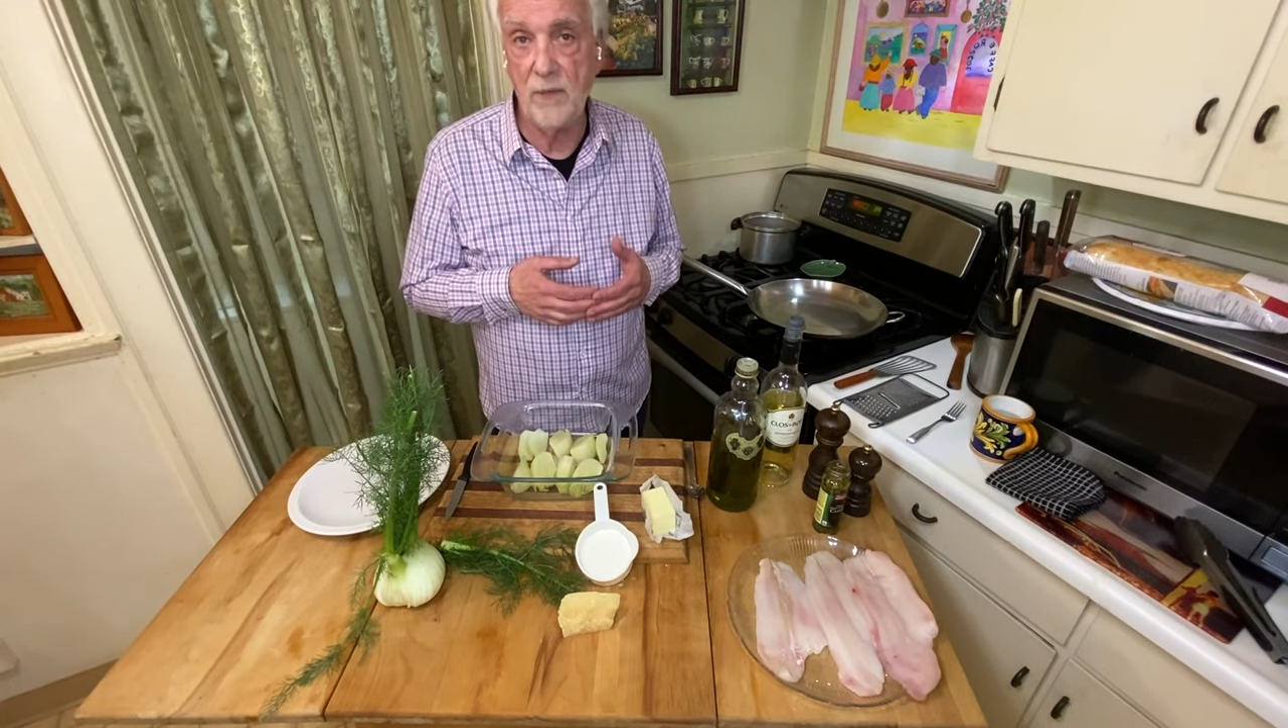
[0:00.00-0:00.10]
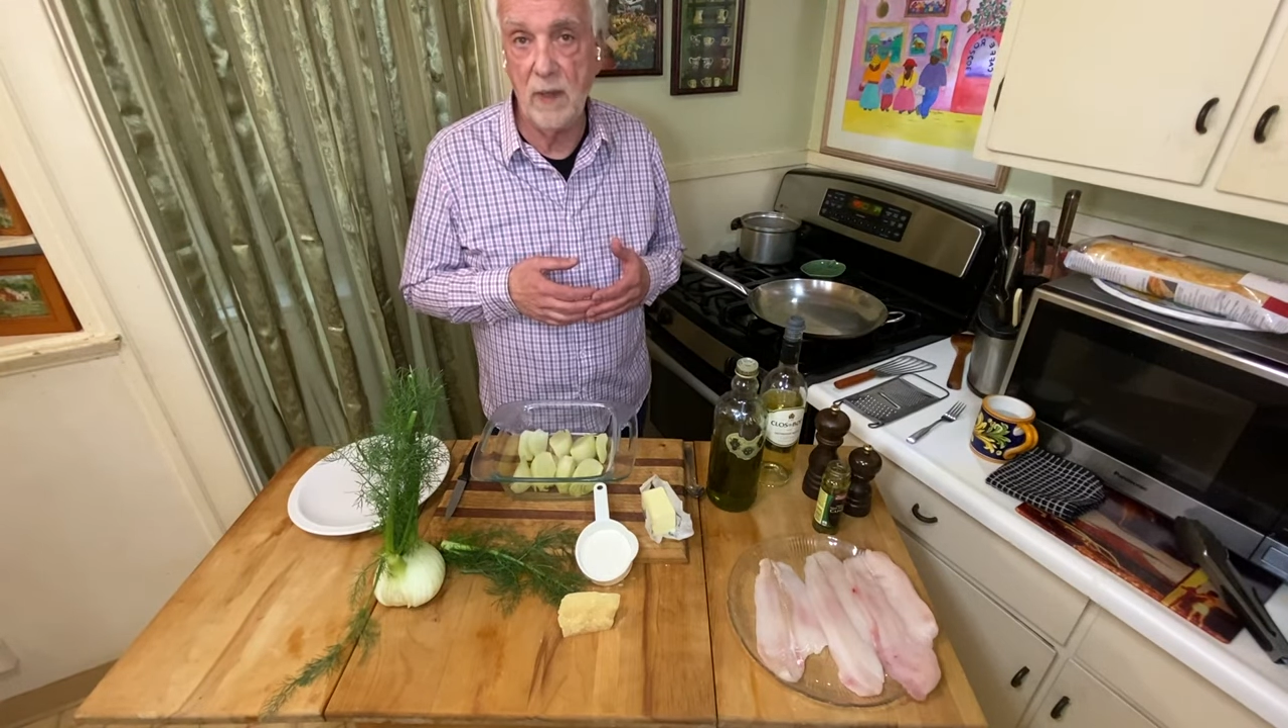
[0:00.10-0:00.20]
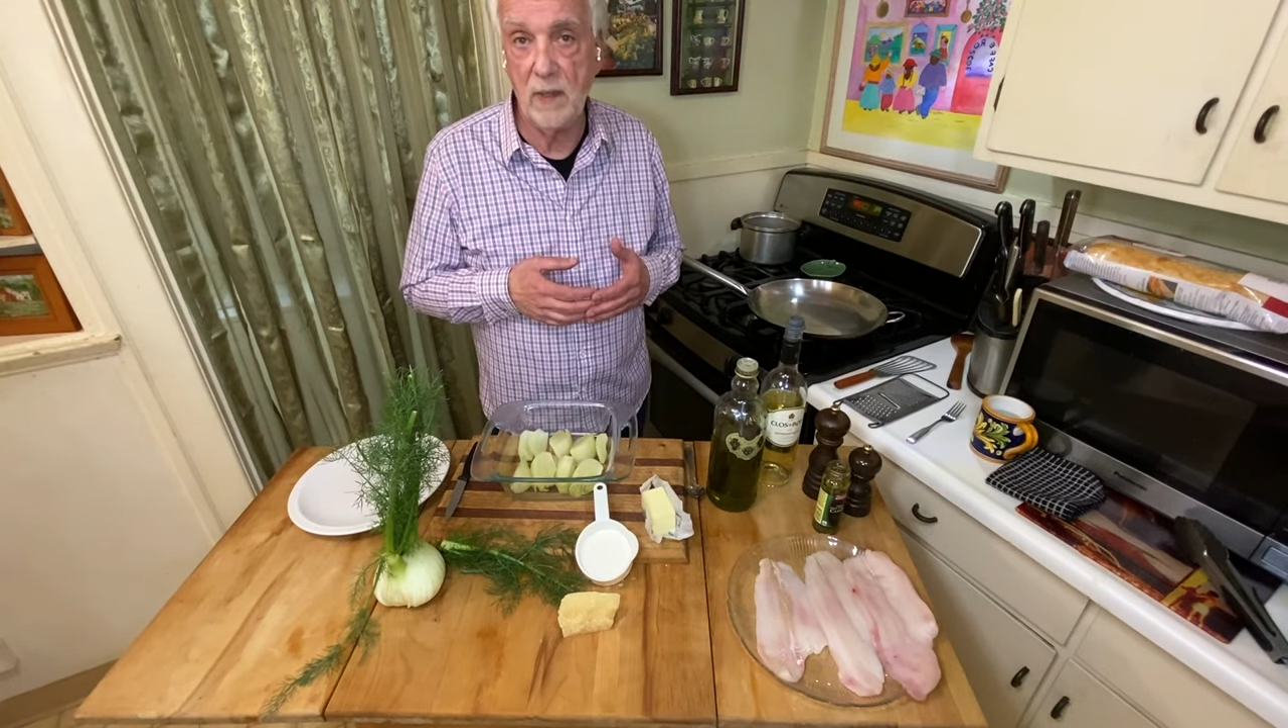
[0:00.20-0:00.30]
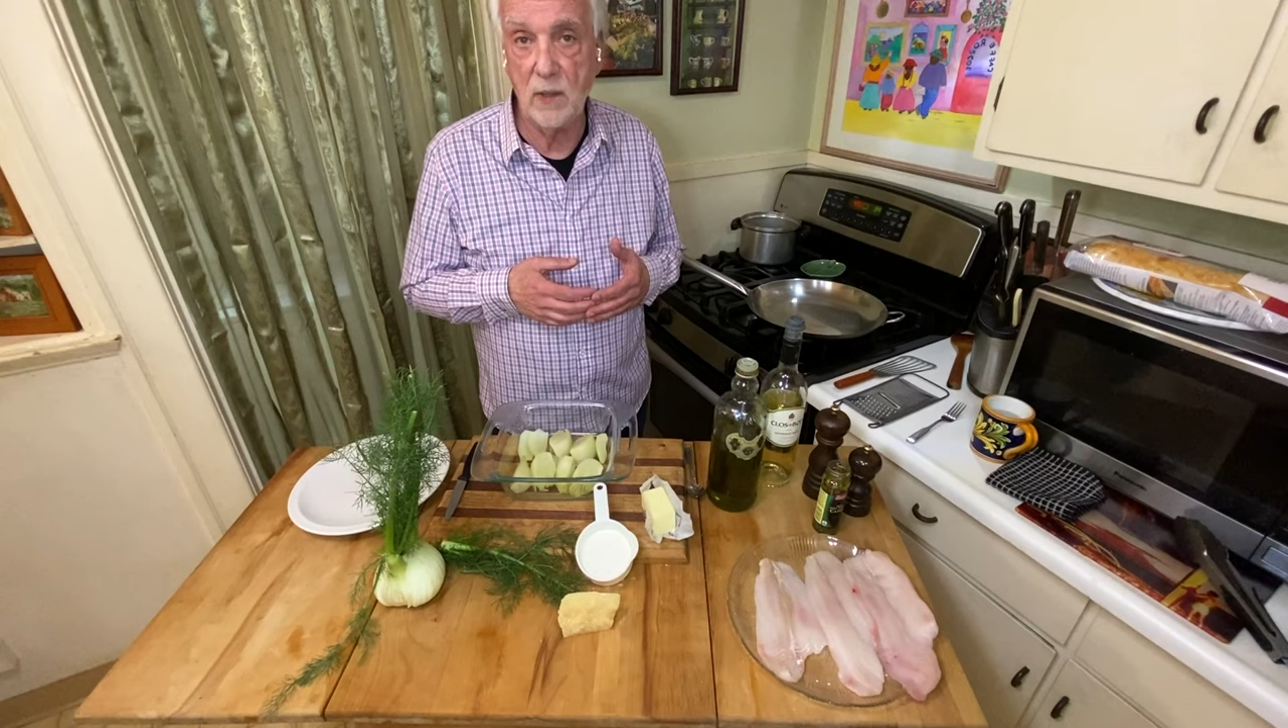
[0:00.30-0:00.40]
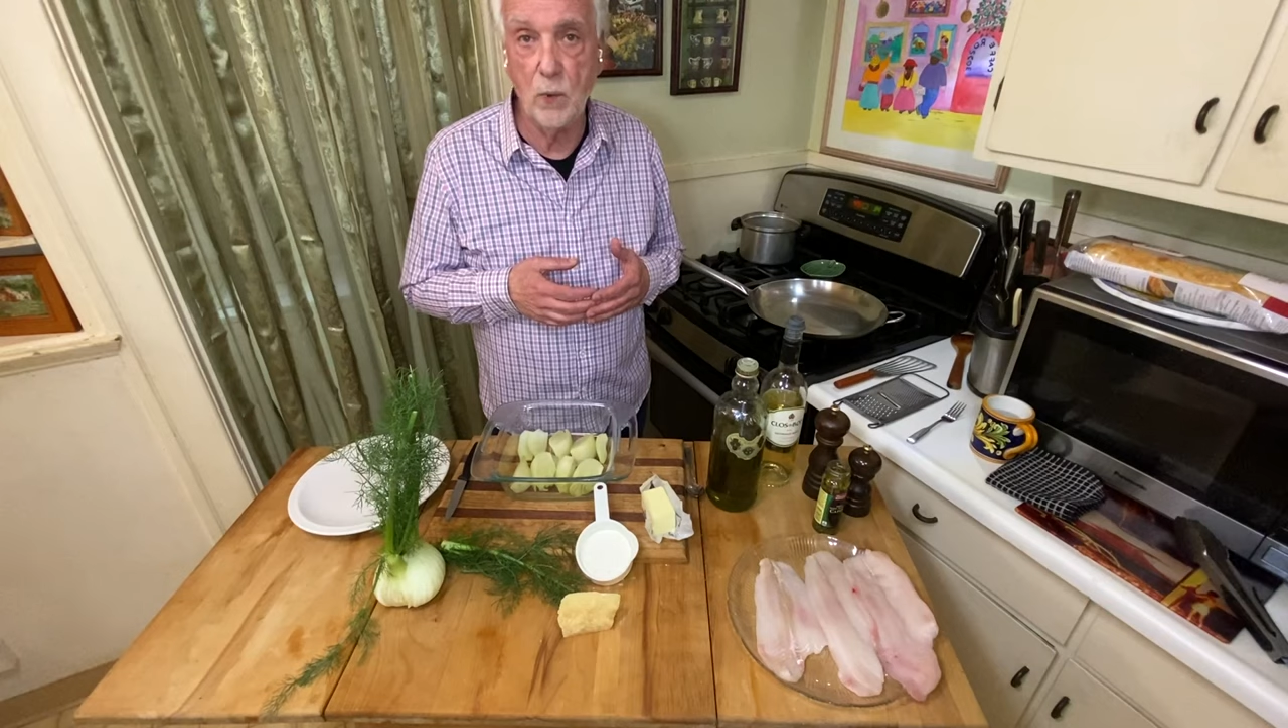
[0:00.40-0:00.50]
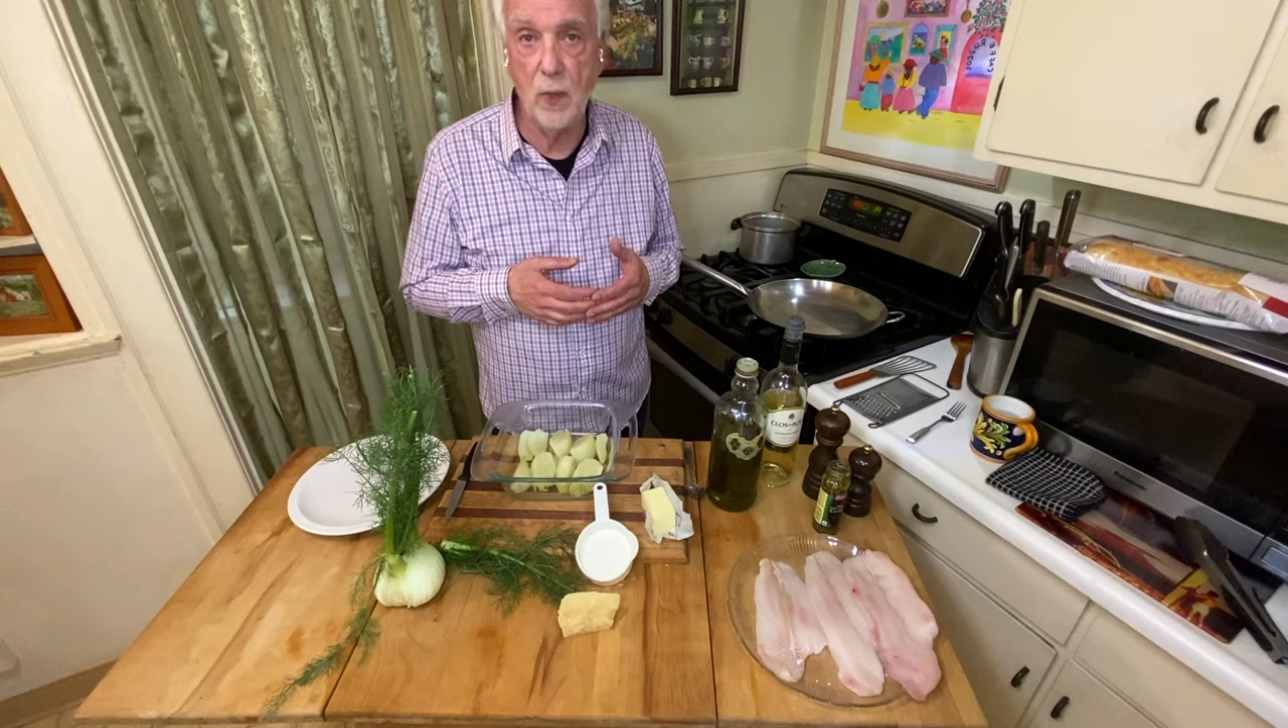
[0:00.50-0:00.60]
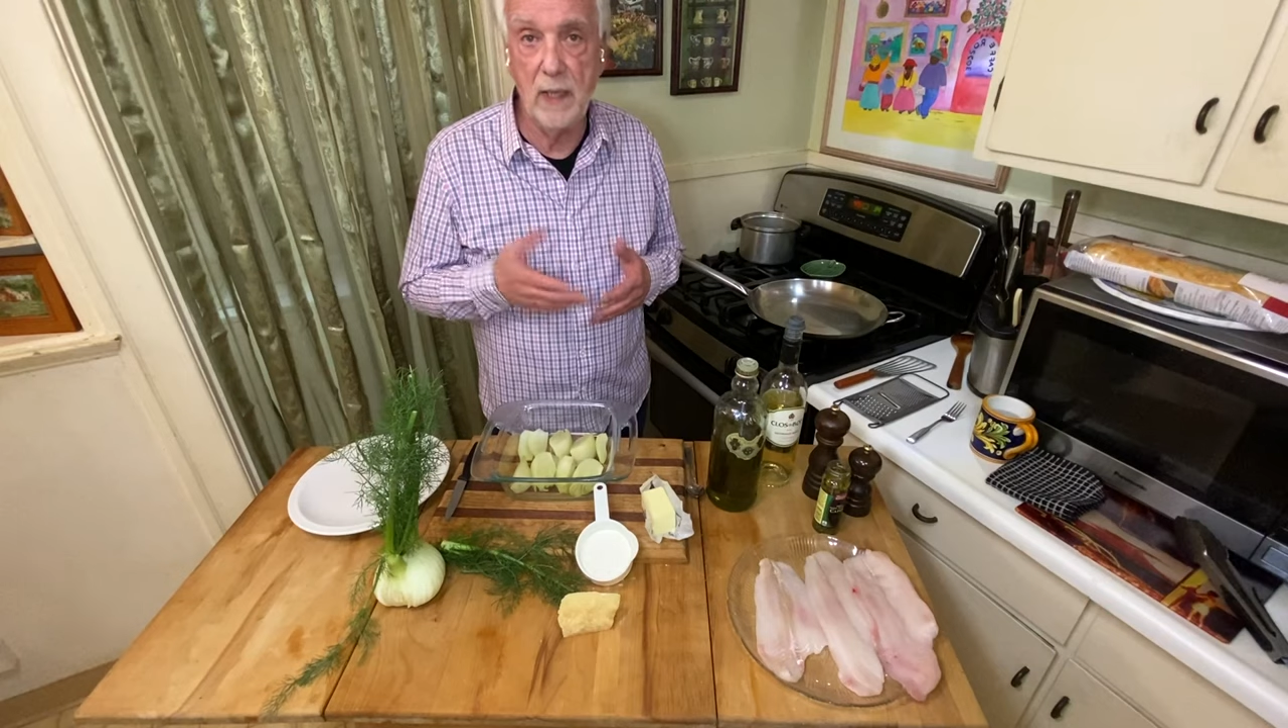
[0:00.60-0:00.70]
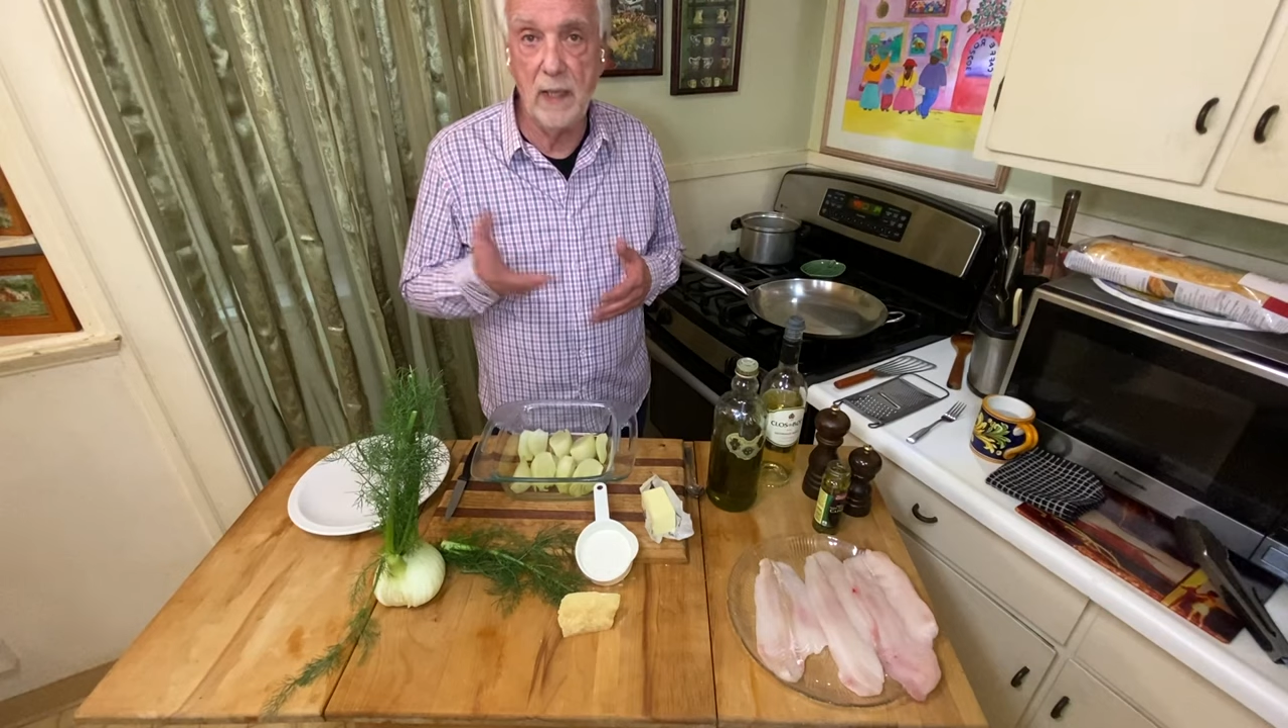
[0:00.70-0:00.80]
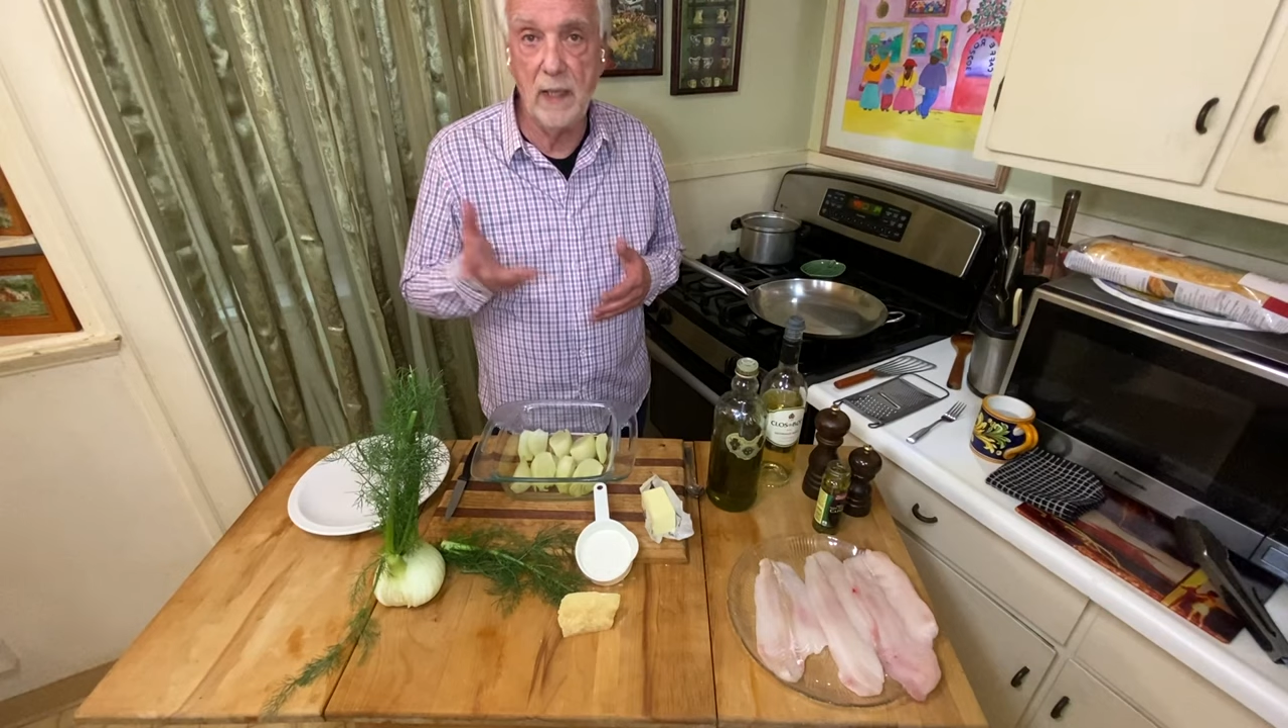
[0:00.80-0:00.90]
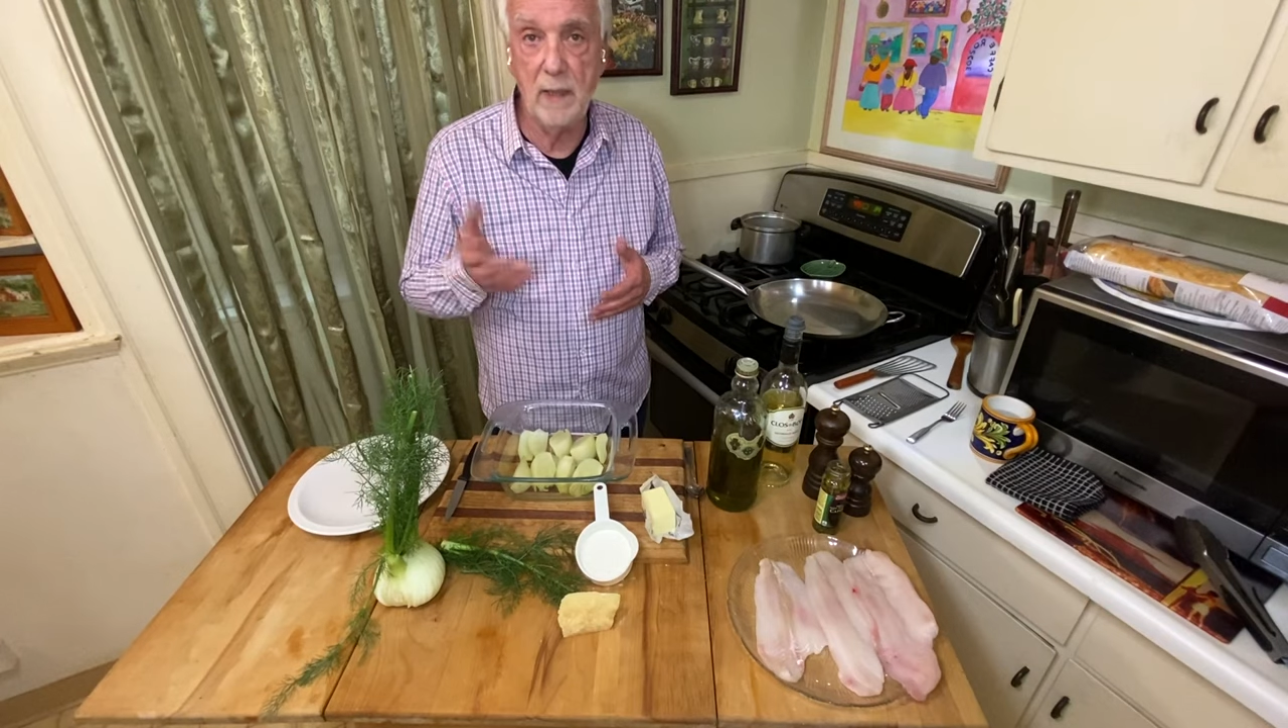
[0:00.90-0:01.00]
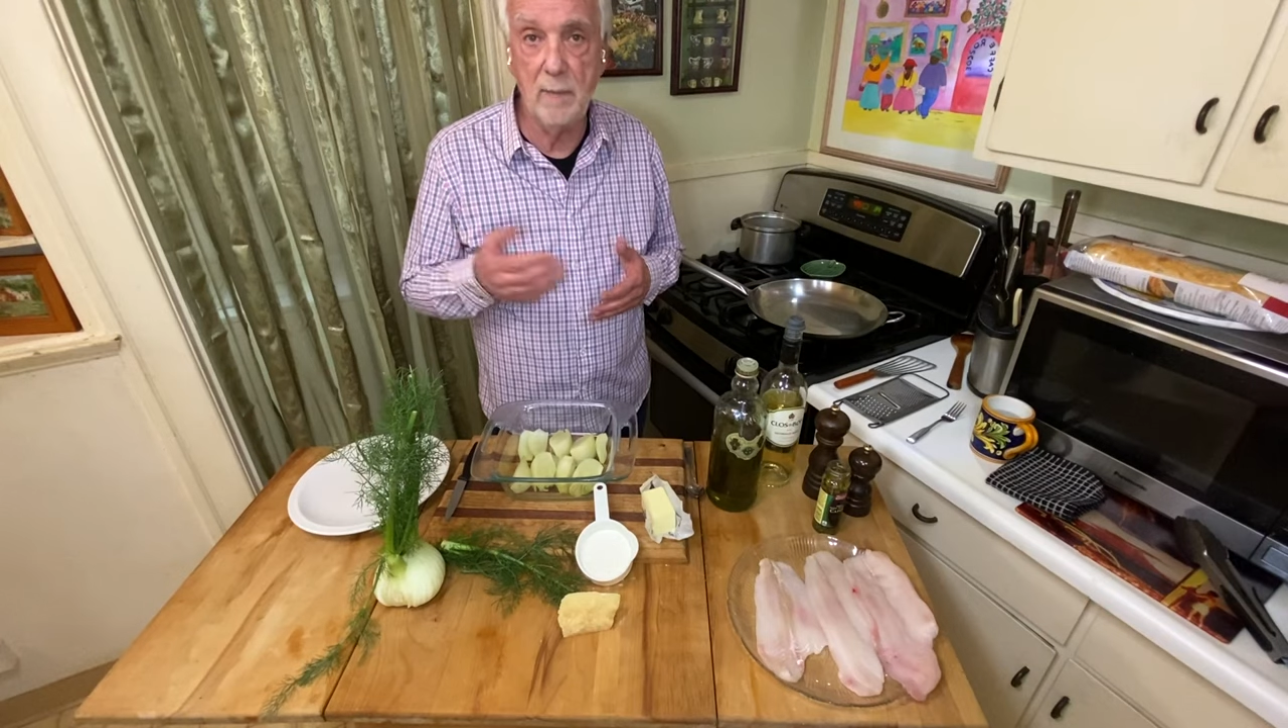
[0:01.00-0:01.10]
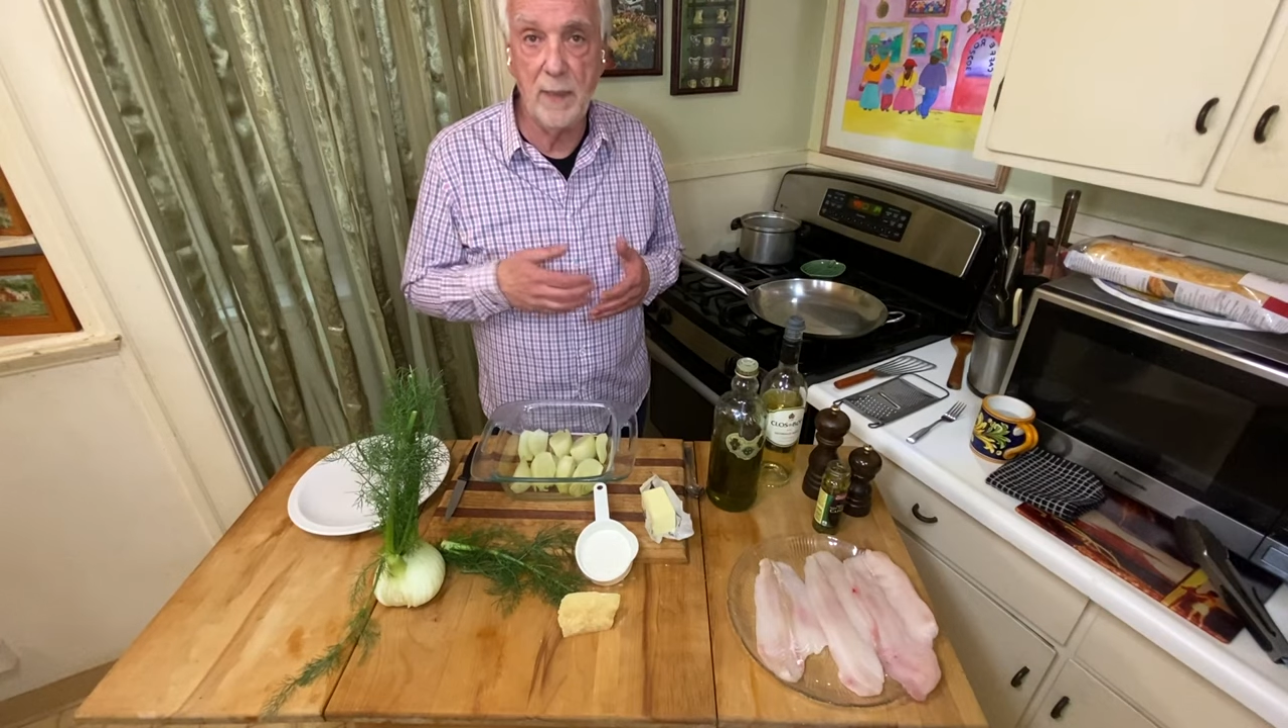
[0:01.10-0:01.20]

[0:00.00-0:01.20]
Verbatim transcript: and Gwen